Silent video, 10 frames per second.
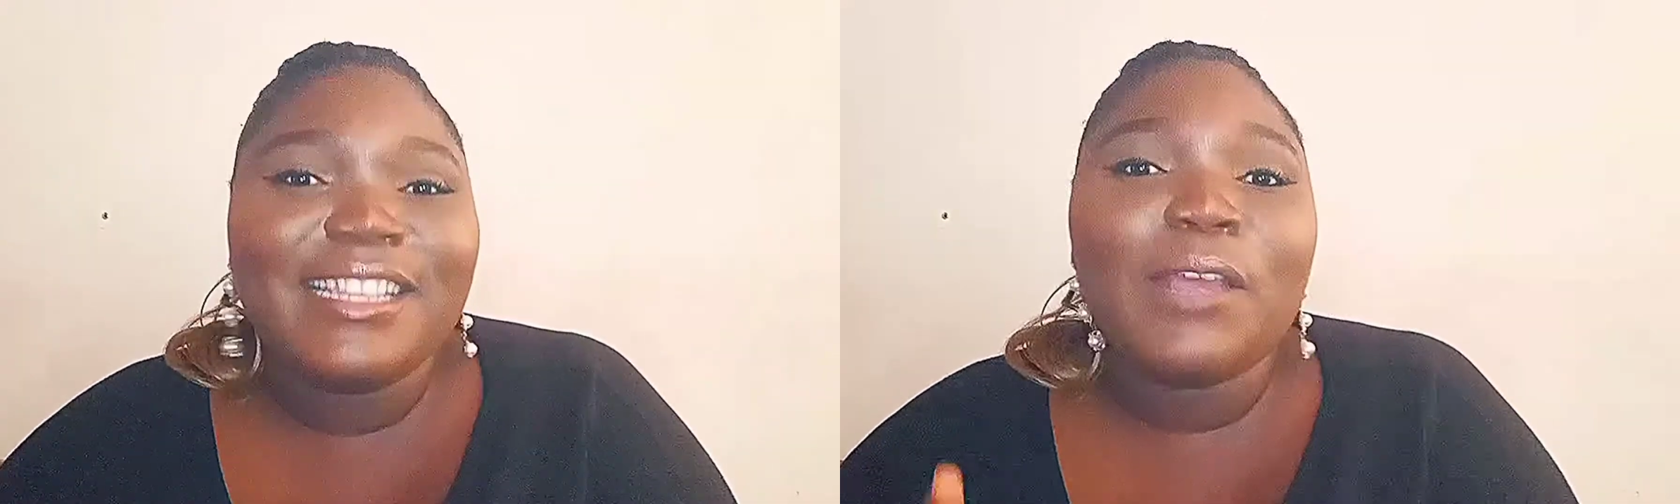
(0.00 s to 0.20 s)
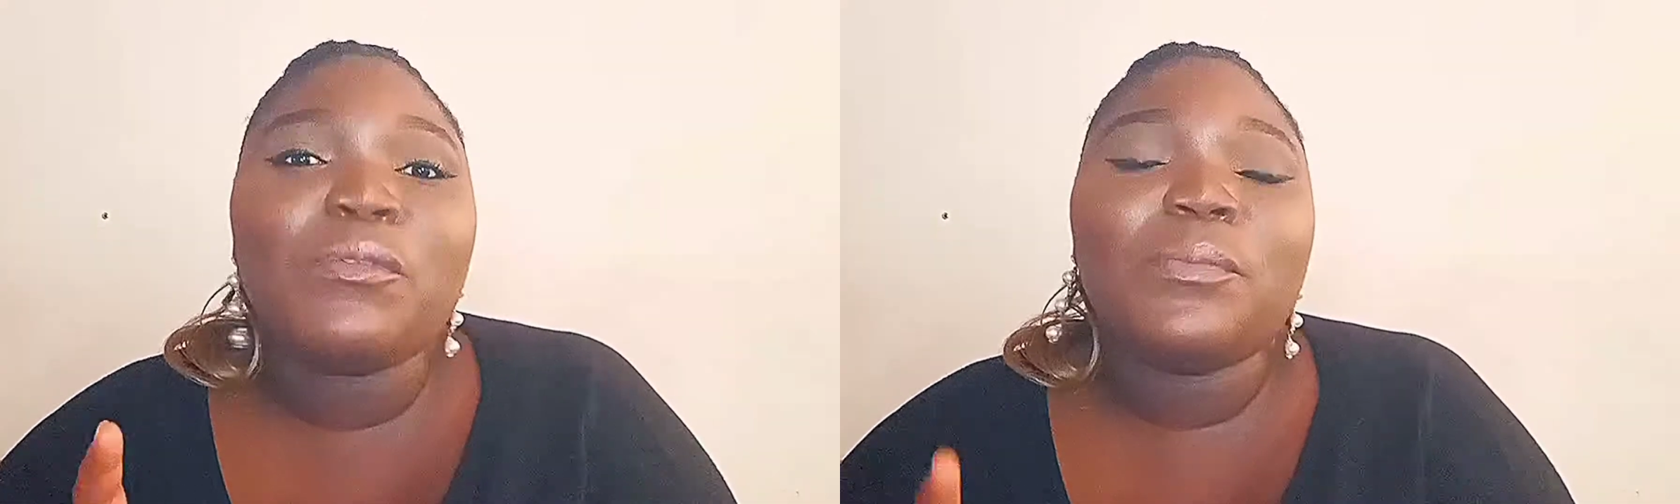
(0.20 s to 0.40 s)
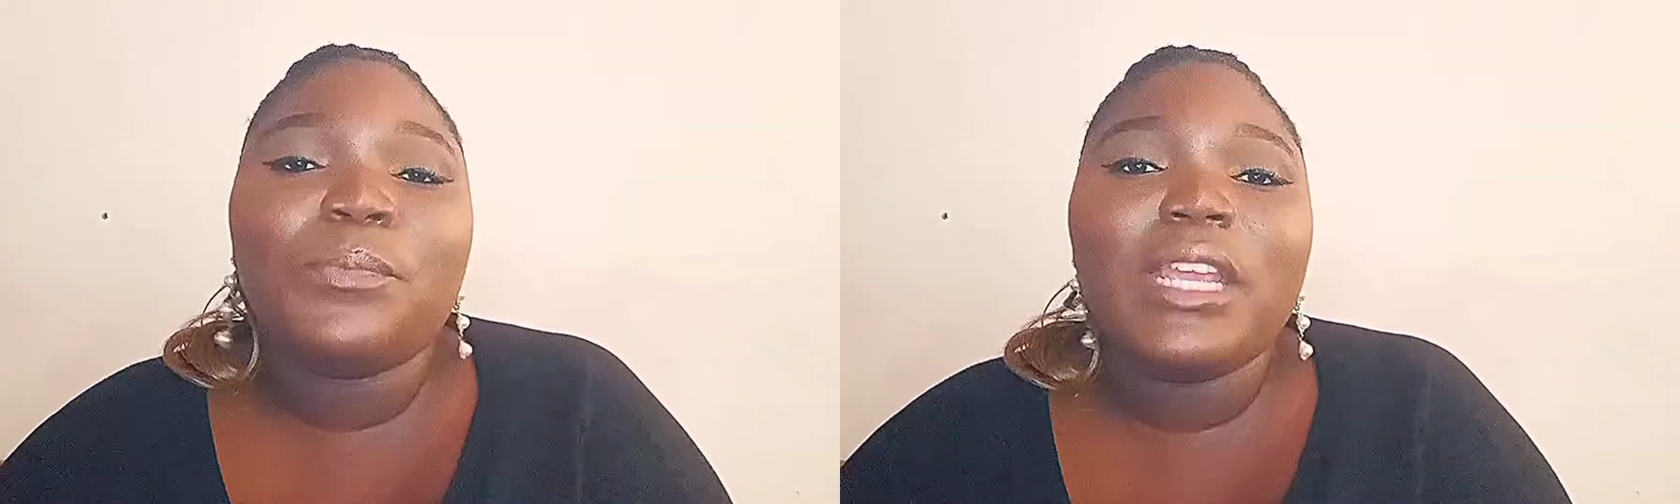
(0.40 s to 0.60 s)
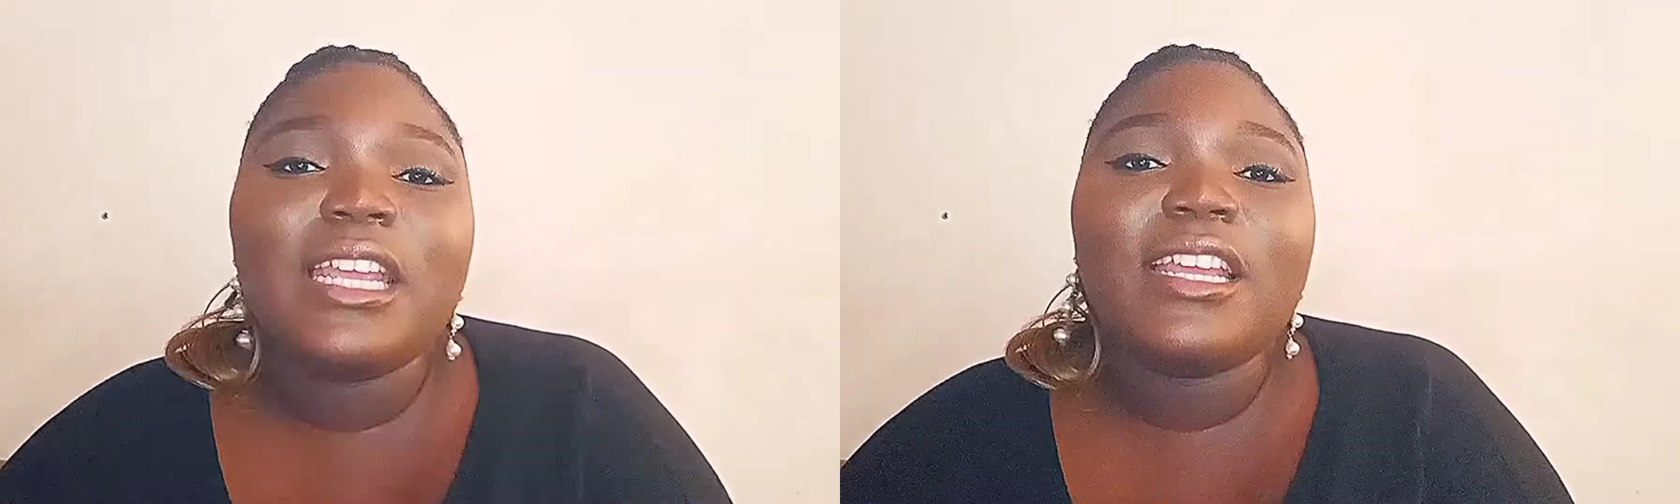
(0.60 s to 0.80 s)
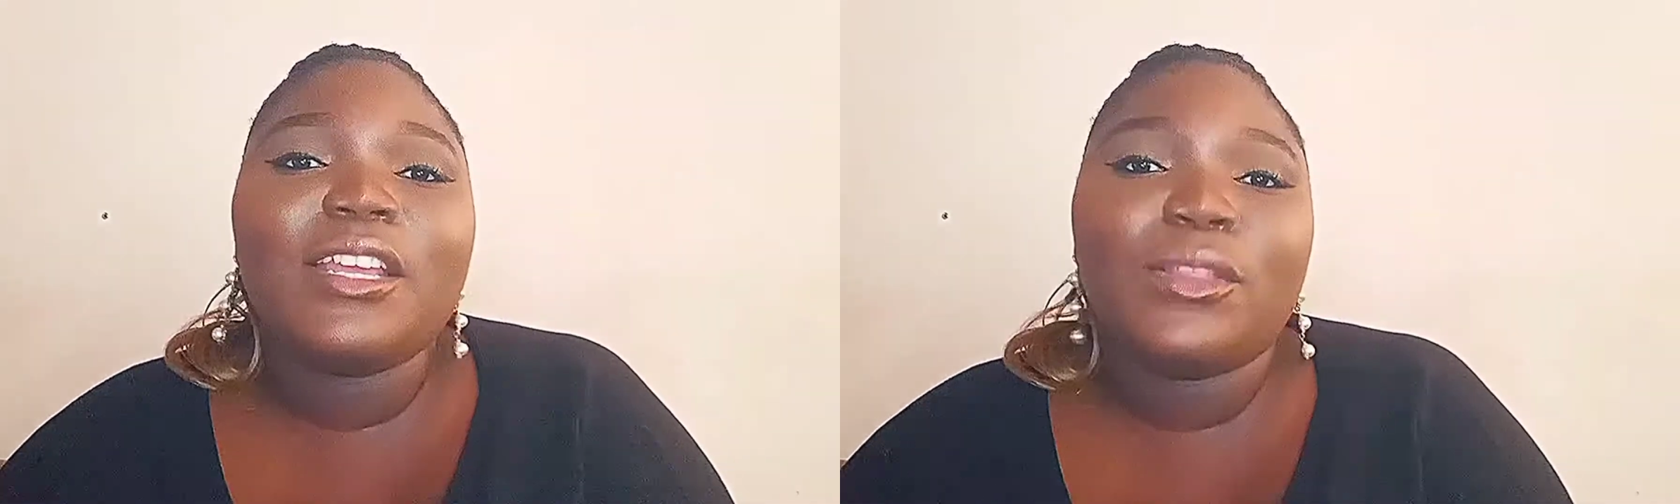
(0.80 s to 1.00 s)
there would
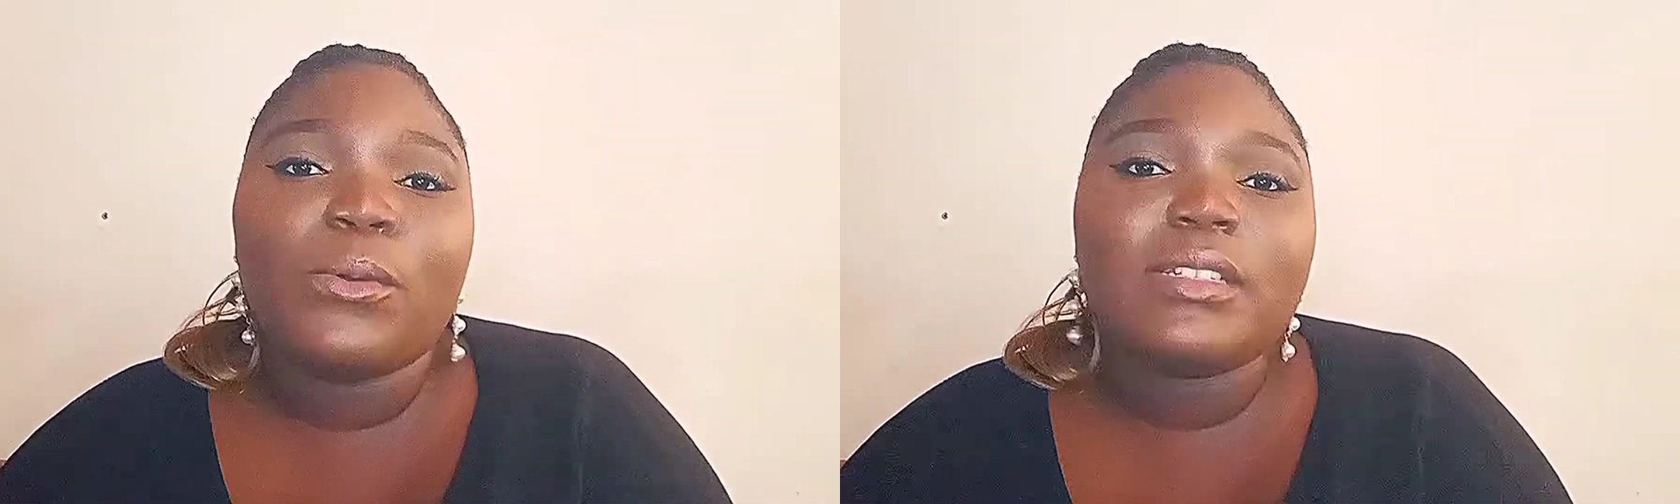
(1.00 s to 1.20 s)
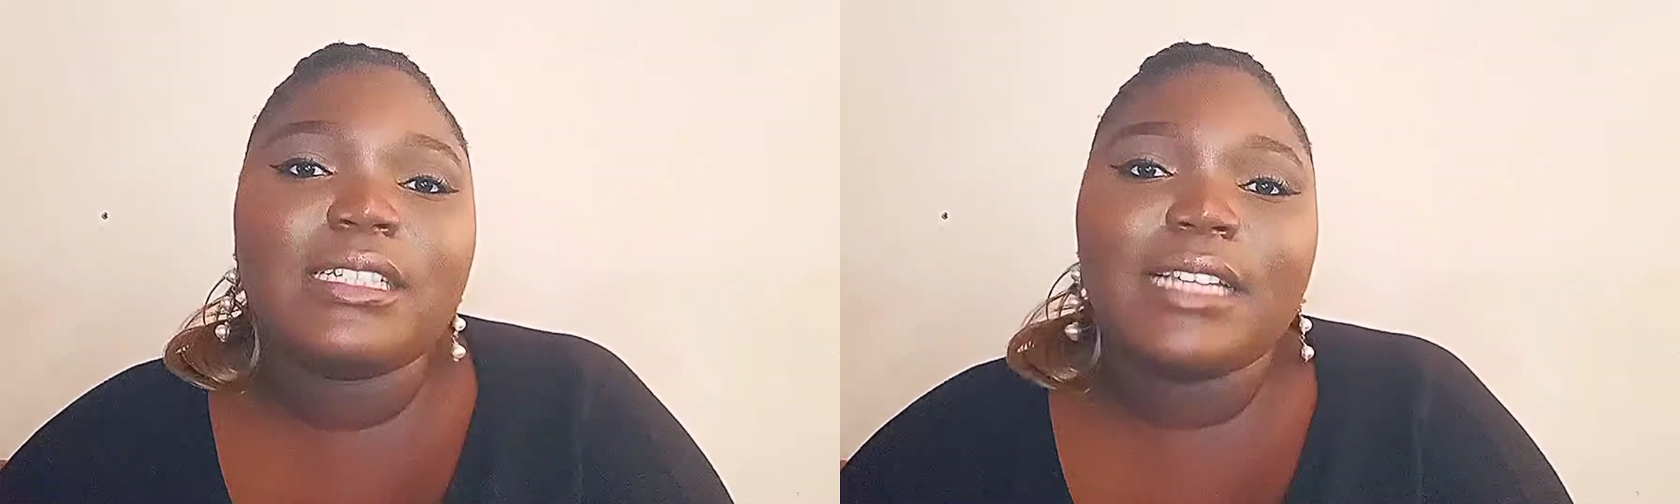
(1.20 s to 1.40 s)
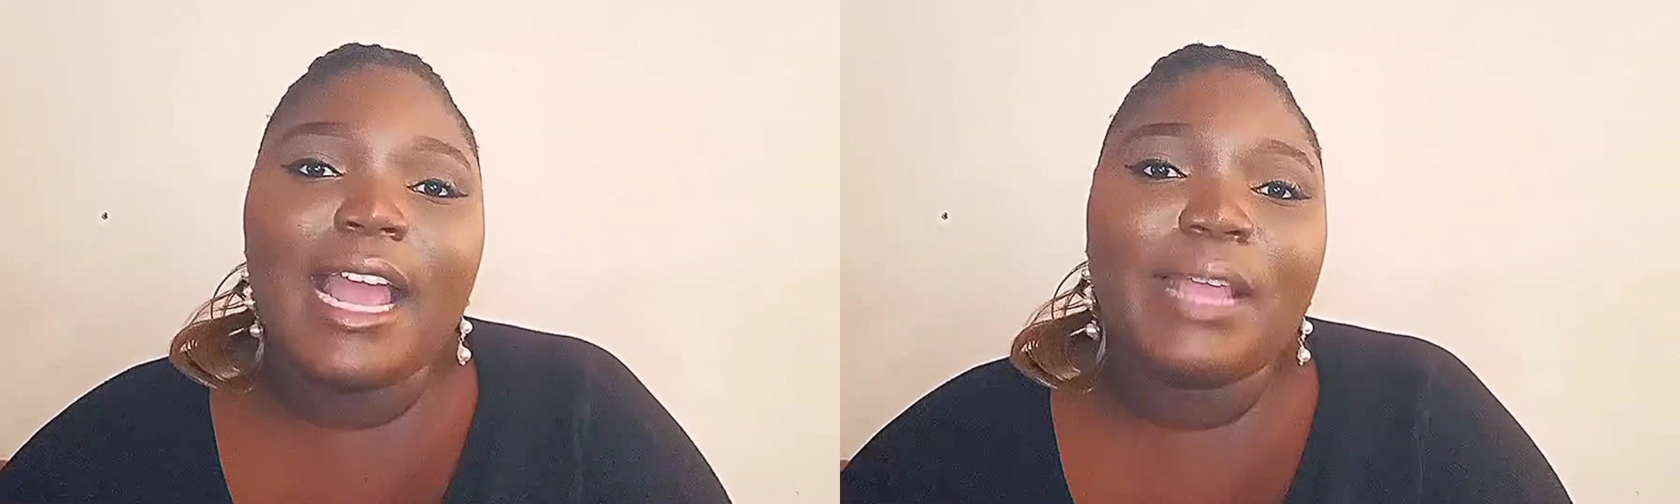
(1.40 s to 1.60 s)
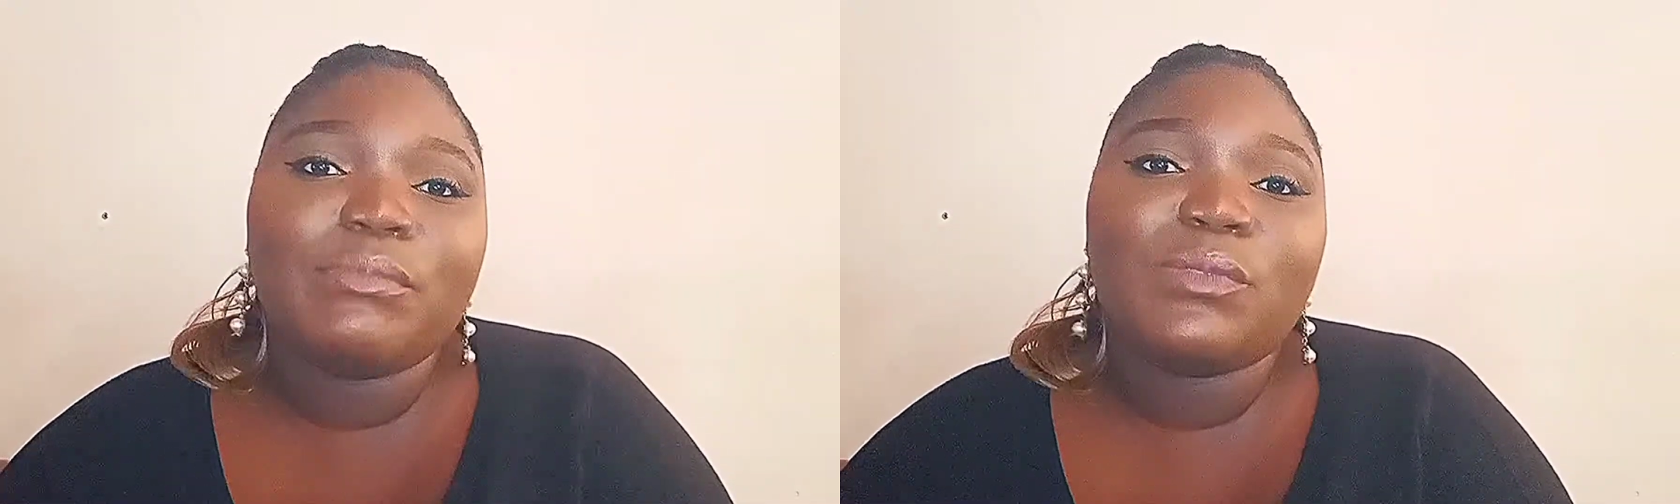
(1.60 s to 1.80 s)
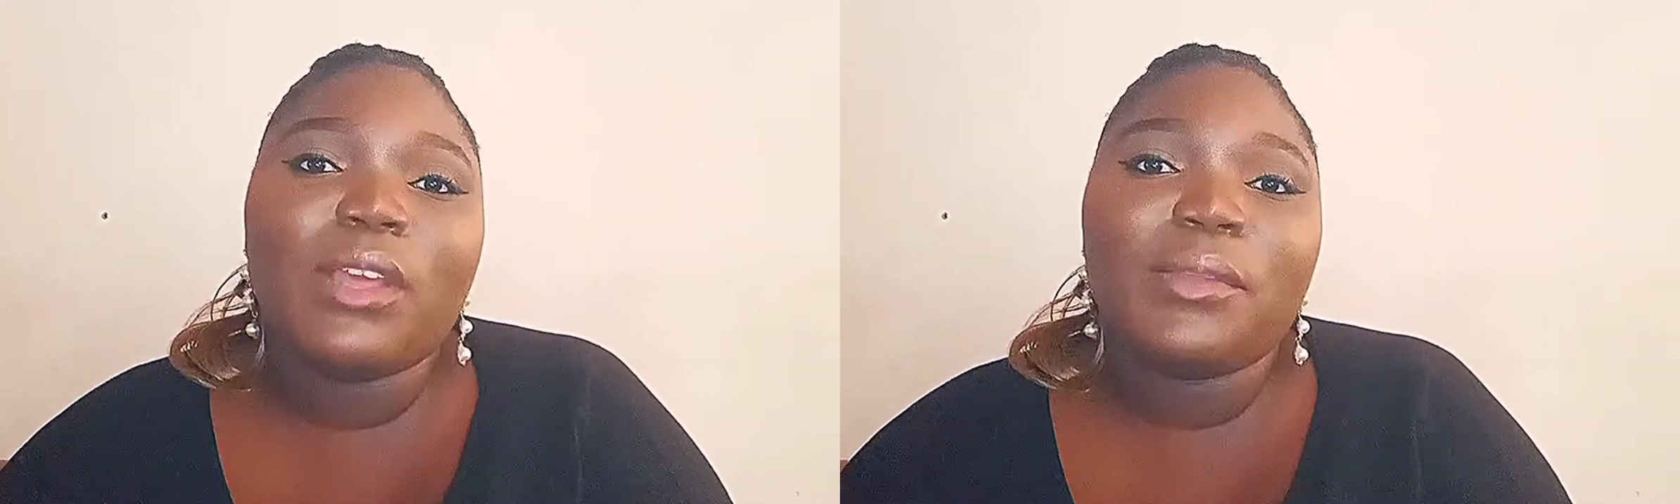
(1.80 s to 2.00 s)
be those times